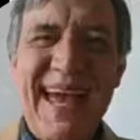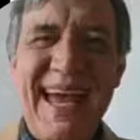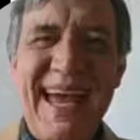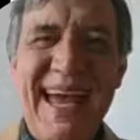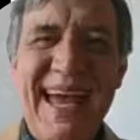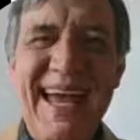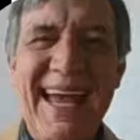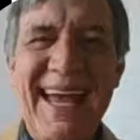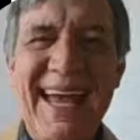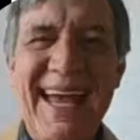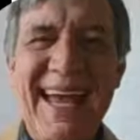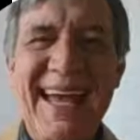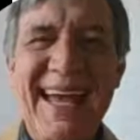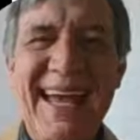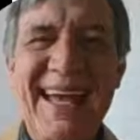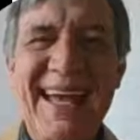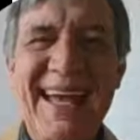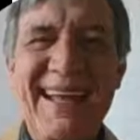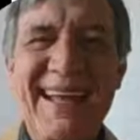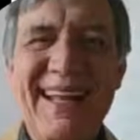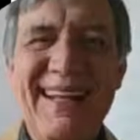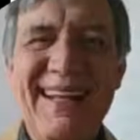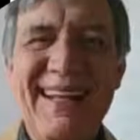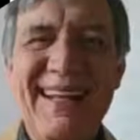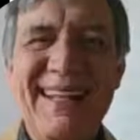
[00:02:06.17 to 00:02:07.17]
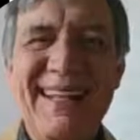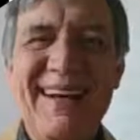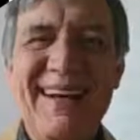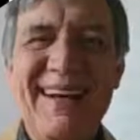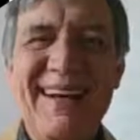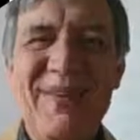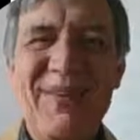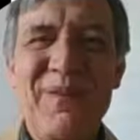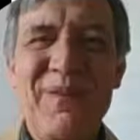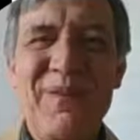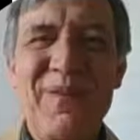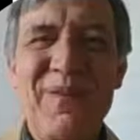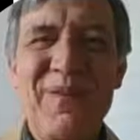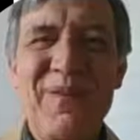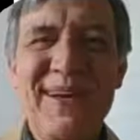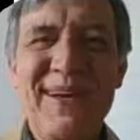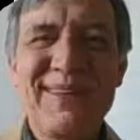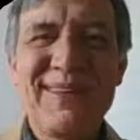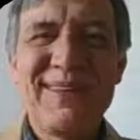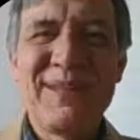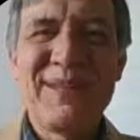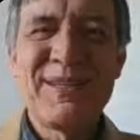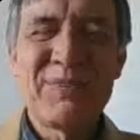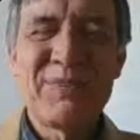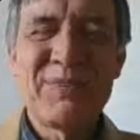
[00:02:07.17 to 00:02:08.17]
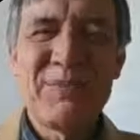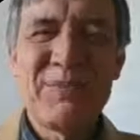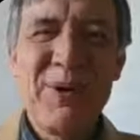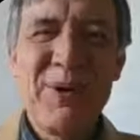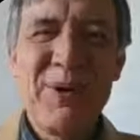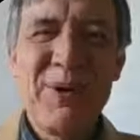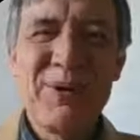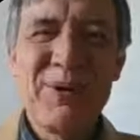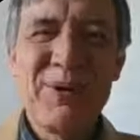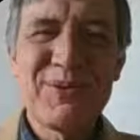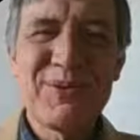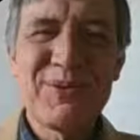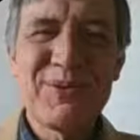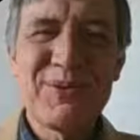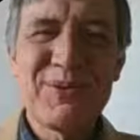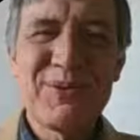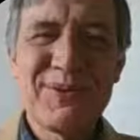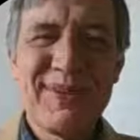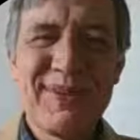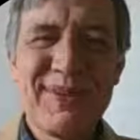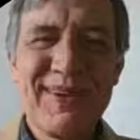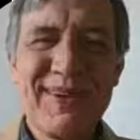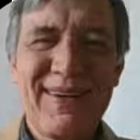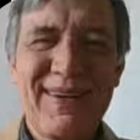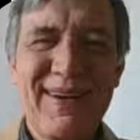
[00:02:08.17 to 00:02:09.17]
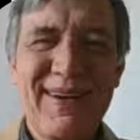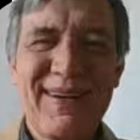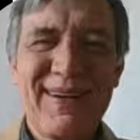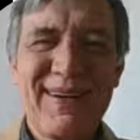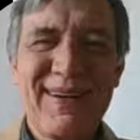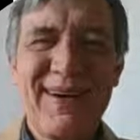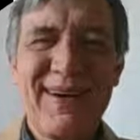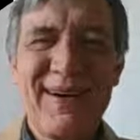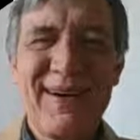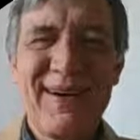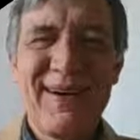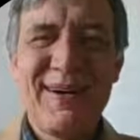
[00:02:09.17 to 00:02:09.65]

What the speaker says: And what these proposals and